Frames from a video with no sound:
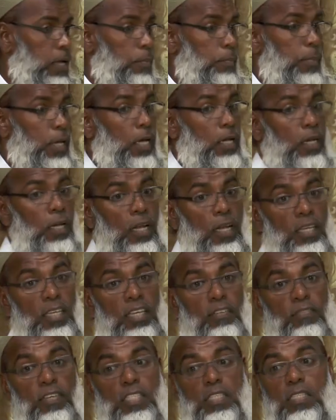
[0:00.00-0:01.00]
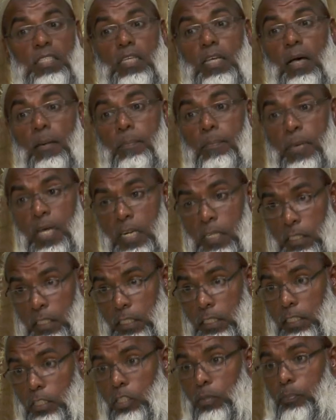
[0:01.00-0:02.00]
May Allah give us the
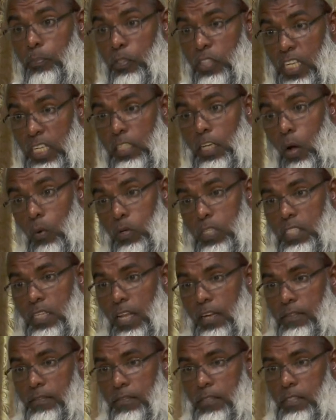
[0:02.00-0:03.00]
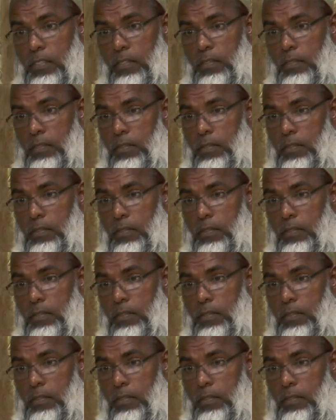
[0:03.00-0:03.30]
ability to protect ourselves.